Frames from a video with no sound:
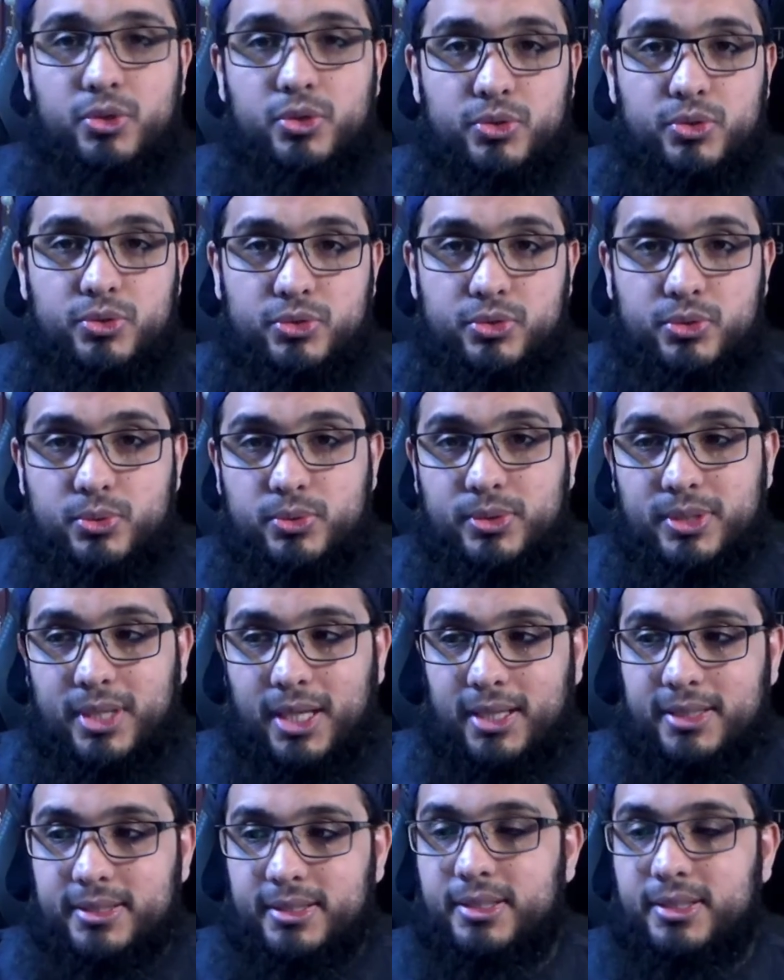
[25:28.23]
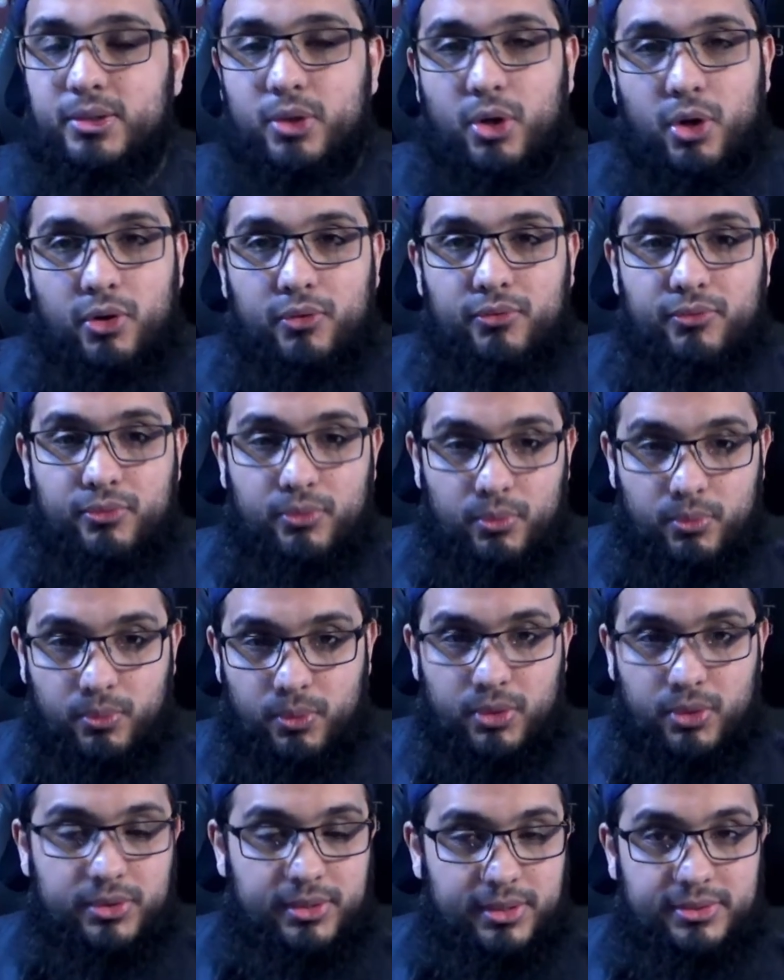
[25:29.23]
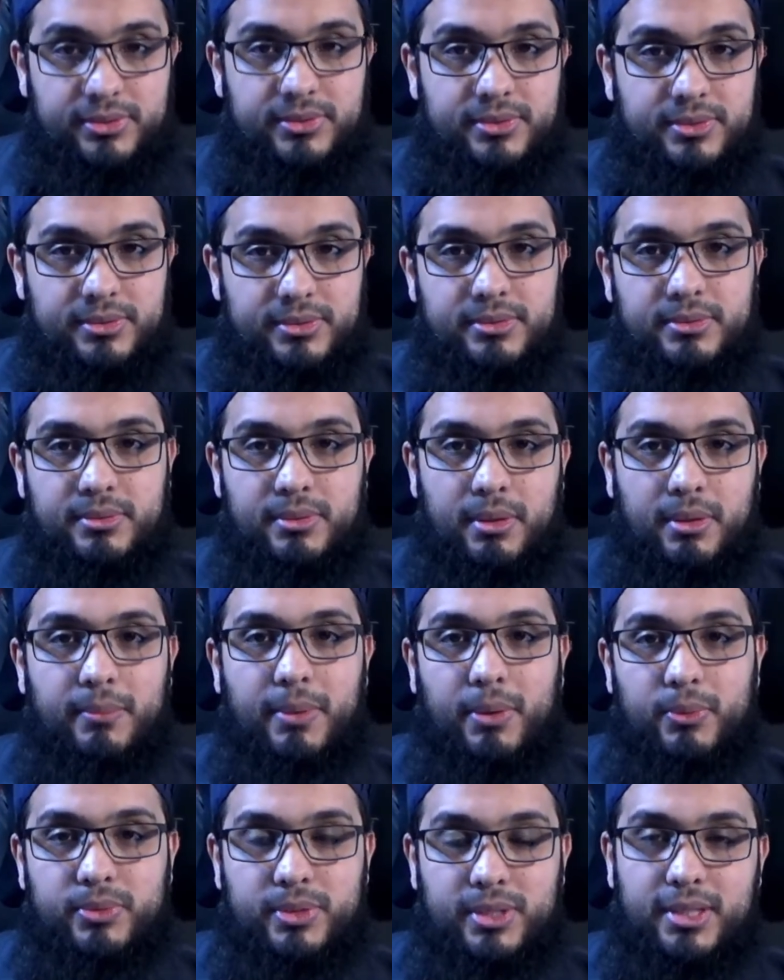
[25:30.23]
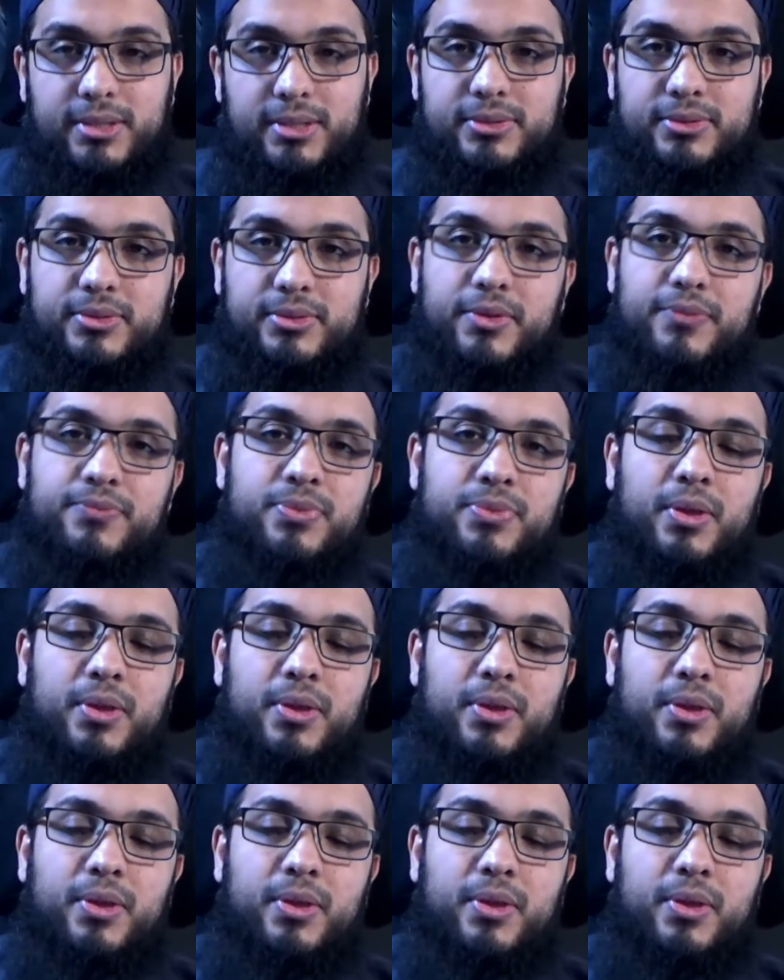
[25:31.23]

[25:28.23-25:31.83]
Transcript: used to do tahdid of what this amount is.